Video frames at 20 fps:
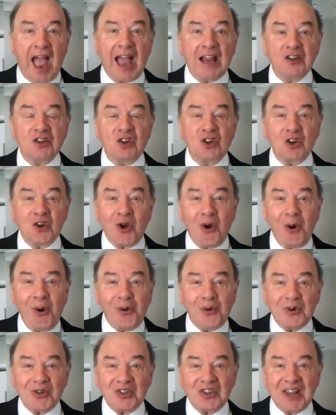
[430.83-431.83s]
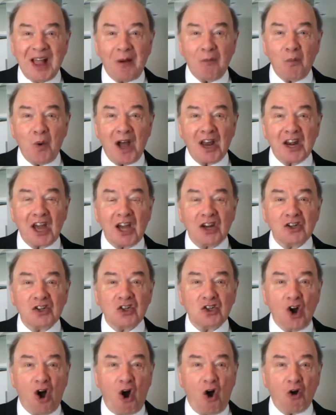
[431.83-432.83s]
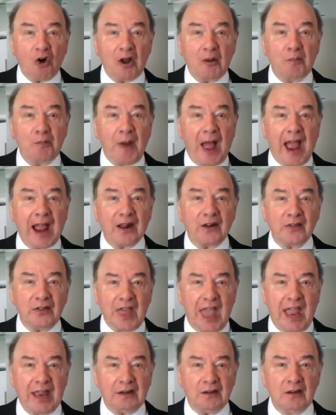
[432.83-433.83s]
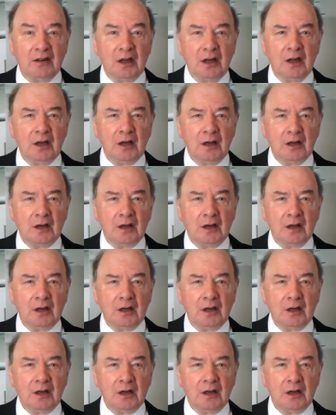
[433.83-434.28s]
And to call someone a dog back then